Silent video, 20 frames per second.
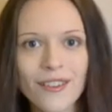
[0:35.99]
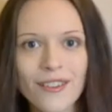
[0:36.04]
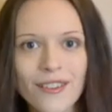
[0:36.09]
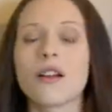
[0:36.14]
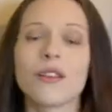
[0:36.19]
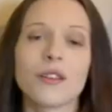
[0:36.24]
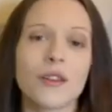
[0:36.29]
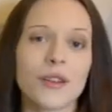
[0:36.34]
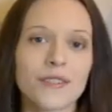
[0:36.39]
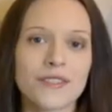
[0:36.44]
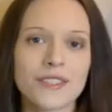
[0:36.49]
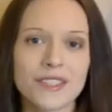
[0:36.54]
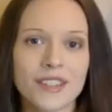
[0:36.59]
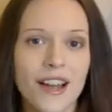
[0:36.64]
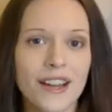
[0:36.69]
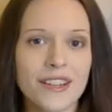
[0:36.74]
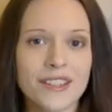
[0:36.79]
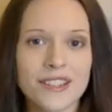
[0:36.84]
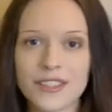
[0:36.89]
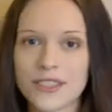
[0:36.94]
A lot of
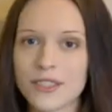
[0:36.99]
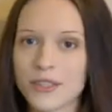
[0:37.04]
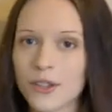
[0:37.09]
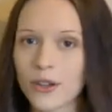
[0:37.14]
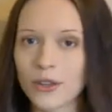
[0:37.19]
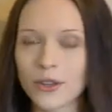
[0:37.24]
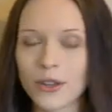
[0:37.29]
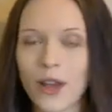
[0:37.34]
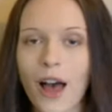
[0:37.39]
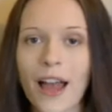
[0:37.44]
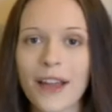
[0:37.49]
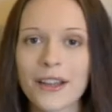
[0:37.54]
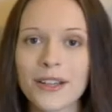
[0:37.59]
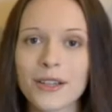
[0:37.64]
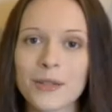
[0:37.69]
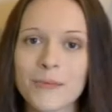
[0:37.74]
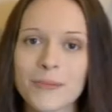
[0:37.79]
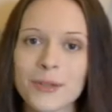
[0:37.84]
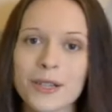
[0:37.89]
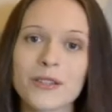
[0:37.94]
scientists don't like
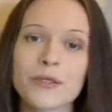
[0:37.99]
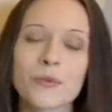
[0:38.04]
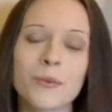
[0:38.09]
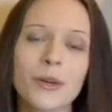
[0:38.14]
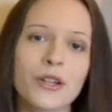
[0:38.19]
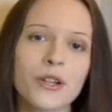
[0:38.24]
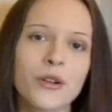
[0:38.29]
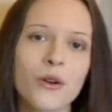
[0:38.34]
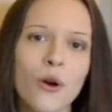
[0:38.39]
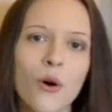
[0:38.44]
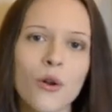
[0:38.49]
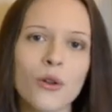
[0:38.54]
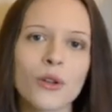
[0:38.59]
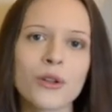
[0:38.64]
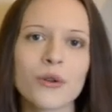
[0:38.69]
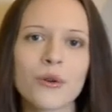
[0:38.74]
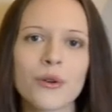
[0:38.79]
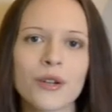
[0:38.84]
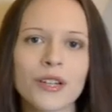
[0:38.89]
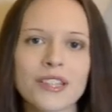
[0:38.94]
it because when you call
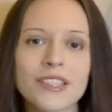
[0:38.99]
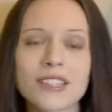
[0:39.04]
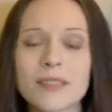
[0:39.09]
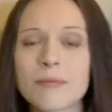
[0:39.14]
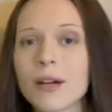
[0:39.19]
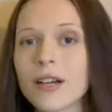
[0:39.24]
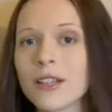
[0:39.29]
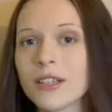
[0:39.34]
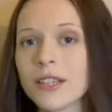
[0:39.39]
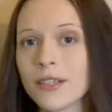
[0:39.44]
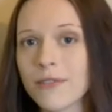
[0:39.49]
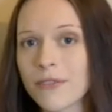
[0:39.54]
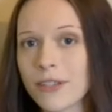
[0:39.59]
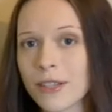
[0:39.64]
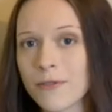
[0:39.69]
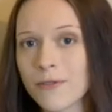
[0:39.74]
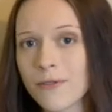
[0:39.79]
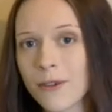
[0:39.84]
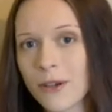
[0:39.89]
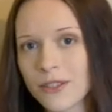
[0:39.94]
an organism a
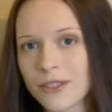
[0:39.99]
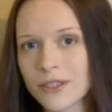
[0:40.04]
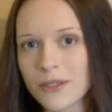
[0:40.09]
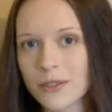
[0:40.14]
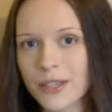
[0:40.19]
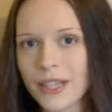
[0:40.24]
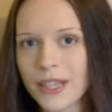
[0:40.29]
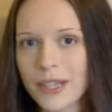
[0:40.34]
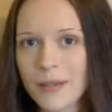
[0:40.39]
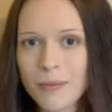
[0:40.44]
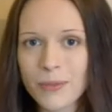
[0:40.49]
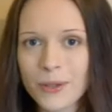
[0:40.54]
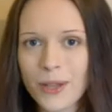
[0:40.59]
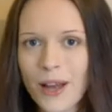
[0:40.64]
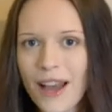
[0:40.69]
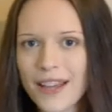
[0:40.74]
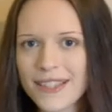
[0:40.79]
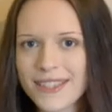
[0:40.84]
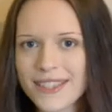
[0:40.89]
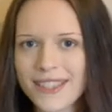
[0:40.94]
living fossil, it
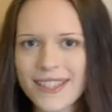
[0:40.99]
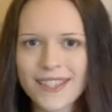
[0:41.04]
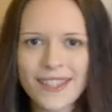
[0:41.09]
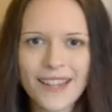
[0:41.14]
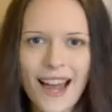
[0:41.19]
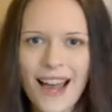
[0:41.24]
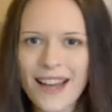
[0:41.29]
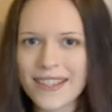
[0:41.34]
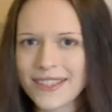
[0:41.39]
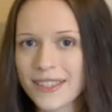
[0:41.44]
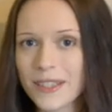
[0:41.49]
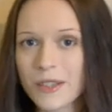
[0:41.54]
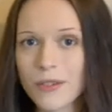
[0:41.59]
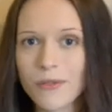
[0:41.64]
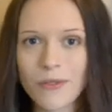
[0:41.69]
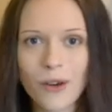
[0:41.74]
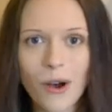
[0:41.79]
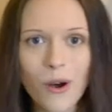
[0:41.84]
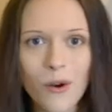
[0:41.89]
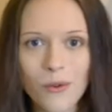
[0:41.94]
implies that it hasn't
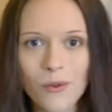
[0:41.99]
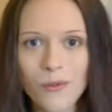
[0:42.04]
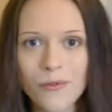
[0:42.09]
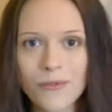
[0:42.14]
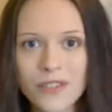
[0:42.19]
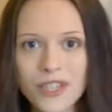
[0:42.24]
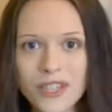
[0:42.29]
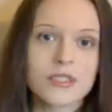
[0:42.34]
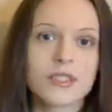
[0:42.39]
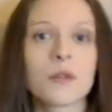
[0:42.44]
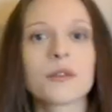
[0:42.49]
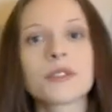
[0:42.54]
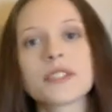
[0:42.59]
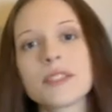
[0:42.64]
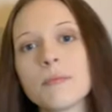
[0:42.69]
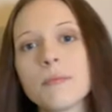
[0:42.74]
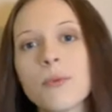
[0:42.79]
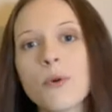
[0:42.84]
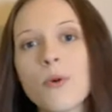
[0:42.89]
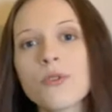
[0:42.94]
evolved. So it's
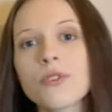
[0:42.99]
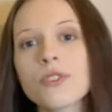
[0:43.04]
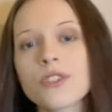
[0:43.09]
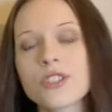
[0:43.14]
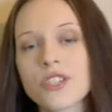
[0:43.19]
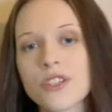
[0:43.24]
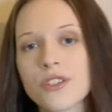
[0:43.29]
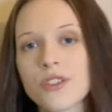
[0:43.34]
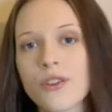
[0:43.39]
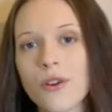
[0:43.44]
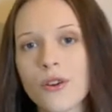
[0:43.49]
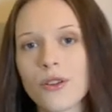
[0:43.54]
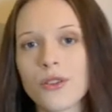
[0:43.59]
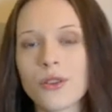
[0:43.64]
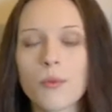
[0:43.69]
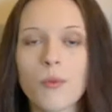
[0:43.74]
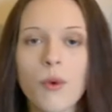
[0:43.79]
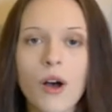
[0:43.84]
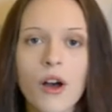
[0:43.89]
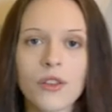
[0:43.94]
important to note
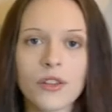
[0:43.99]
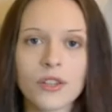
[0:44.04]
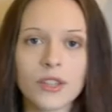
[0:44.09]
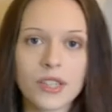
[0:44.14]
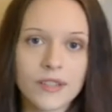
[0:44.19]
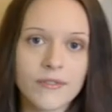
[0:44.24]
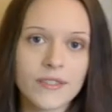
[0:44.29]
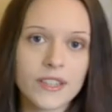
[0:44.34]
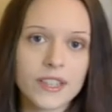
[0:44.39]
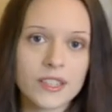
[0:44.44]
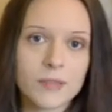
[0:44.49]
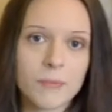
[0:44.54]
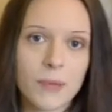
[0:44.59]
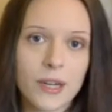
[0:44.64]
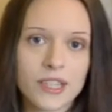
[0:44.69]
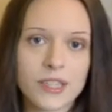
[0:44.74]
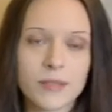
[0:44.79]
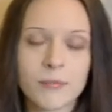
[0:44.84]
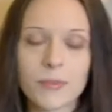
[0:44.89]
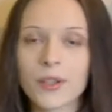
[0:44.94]
that while the living
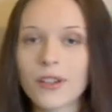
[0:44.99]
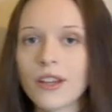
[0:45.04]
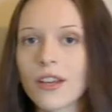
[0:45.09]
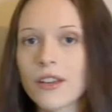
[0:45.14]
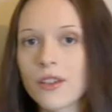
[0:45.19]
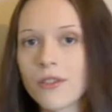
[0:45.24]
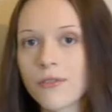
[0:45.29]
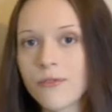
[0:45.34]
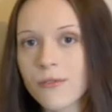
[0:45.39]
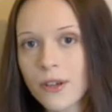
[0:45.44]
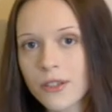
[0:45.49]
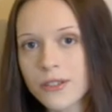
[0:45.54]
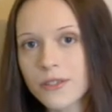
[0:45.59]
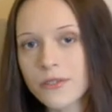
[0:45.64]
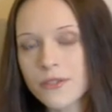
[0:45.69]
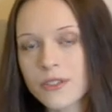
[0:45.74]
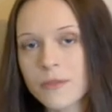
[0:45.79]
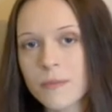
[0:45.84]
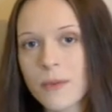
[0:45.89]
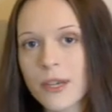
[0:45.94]
specimen and the
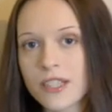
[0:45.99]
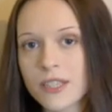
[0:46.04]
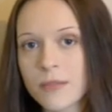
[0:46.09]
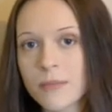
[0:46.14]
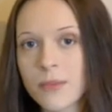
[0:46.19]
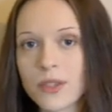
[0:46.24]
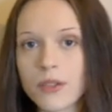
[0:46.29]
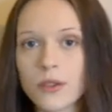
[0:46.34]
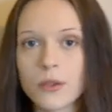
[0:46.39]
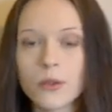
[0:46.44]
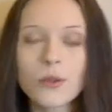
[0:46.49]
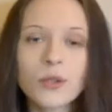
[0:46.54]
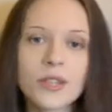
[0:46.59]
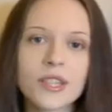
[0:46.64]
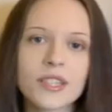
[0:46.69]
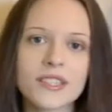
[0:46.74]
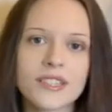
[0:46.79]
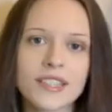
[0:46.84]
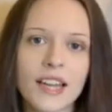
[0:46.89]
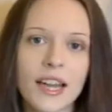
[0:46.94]
fossil specimen look
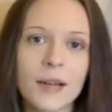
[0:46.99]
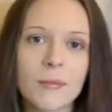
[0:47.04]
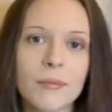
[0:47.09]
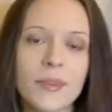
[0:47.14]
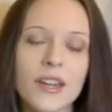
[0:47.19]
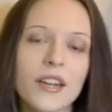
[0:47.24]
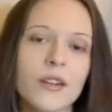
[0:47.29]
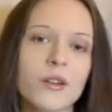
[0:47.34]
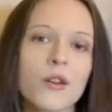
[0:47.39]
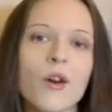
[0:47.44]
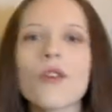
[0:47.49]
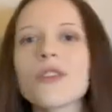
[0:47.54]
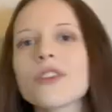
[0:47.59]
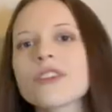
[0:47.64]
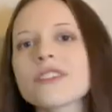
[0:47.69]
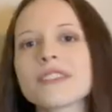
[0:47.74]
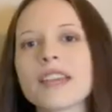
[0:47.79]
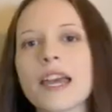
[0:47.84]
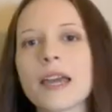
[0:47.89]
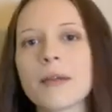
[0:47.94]
the same, they're not the
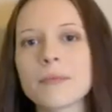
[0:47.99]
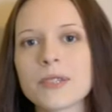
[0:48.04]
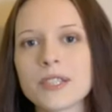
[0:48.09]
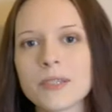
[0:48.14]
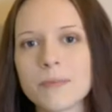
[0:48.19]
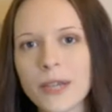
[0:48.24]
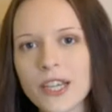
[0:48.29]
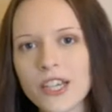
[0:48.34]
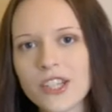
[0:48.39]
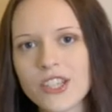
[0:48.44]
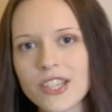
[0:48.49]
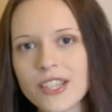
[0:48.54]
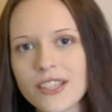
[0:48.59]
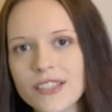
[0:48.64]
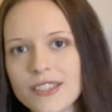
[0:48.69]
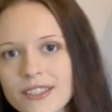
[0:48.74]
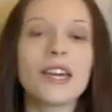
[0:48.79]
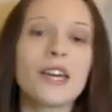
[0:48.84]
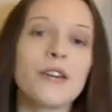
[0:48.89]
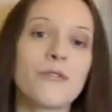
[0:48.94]
same
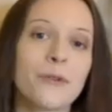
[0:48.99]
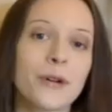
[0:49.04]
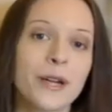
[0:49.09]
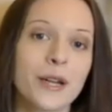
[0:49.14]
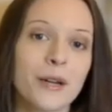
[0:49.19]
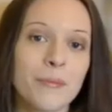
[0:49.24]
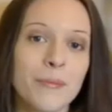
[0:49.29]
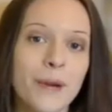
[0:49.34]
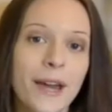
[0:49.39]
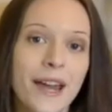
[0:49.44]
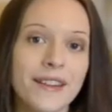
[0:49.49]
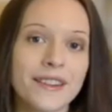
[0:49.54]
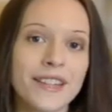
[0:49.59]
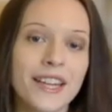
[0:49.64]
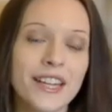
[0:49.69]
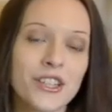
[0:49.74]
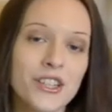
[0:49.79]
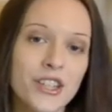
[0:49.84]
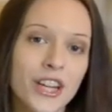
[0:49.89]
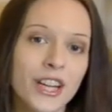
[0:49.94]
species. If we compared
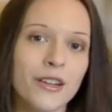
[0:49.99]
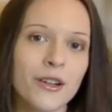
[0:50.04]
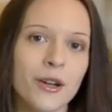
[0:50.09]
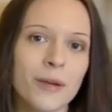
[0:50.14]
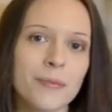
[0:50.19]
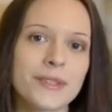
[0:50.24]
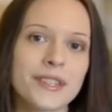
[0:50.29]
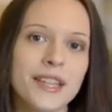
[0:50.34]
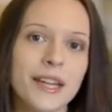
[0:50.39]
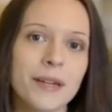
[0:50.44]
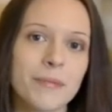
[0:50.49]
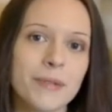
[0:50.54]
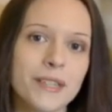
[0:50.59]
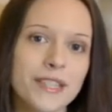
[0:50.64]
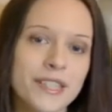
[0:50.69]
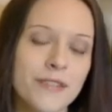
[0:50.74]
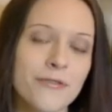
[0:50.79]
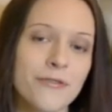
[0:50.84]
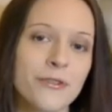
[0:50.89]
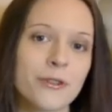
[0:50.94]
their genomes, they'd be
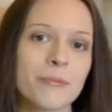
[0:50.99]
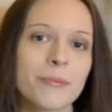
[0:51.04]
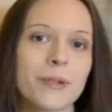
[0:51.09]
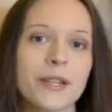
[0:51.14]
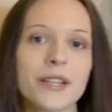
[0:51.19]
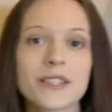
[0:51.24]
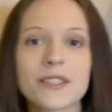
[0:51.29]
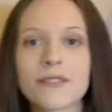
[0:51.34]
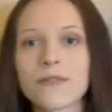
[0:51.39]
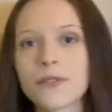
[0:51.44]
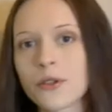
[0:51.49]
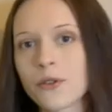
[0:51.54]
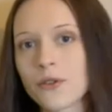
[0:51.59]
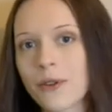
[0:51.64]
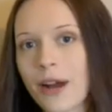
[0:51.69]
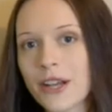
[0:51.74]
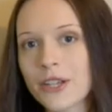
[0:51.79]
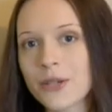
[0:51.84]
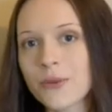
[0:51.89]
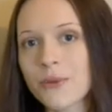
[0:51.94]
different because of the
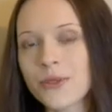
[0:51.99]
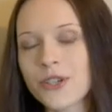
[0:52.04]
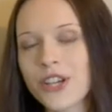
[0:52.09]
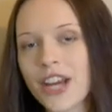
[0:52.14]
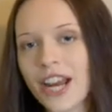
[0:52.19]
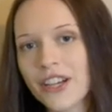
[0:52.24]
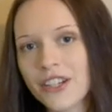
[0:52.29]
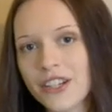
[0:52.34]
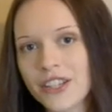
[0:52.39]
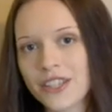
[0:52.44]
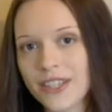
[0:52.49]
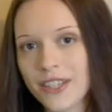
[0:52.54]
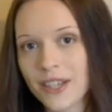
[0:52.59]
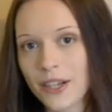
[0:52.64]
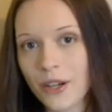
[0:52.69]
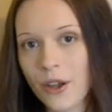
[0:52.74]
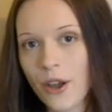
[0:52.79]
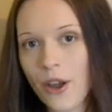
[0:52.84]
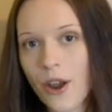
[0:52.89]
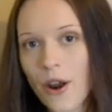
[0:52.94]
gradual changes that
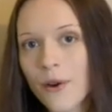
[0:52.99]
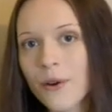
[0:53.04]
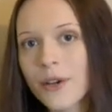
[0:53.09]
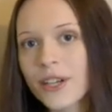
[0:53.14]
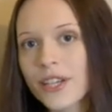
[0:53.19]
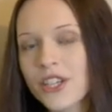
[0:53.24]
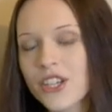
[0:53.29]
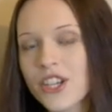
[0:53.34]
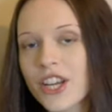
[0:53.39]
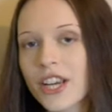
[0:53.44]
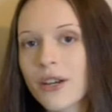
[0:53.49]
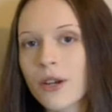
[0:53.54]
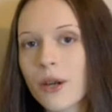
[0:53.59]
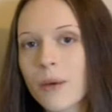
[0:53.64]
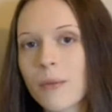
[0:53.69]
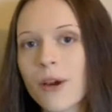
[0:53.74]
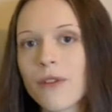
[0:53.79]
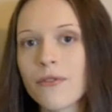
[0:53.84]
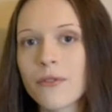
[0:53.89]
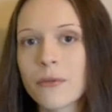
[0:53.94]
occur in a
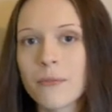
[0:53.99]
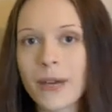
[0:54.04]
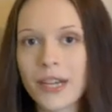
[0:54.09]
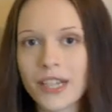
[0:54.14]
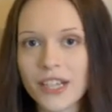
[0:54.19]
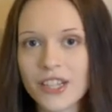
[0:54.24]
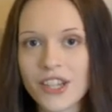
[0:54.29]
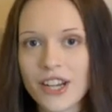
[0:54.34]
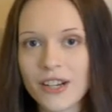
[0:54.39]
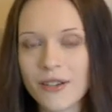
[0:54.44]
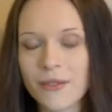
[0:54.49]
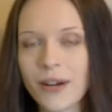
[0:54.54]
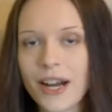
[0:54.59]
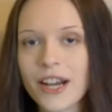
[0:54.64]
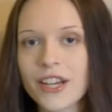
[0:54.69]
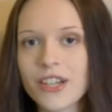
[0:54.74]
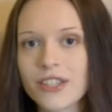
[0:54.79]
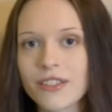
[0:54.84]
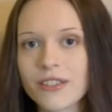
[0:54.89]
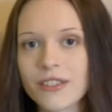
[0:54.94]
genome over many
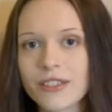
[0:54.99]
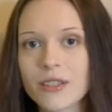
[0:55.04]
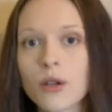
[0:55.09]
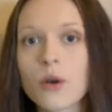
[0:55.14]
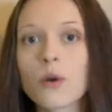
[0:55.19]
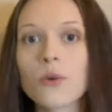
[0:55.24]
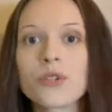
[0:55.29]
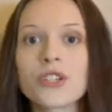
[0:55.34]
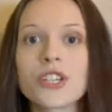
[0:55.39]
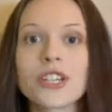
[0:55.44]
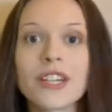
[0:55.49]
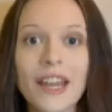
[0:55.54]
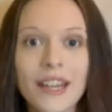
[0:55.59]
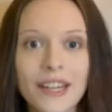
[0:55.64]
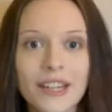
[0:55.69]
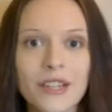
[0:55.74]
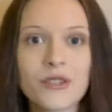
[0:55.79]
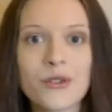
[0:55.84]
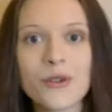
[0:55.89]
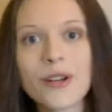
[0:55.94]
generations, called
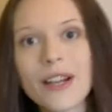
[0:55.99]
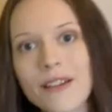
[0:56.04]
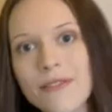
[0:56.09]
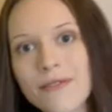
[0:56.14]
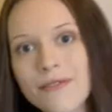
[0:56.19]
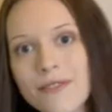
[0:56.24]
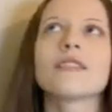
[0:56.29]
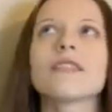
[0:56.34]
genetic drift.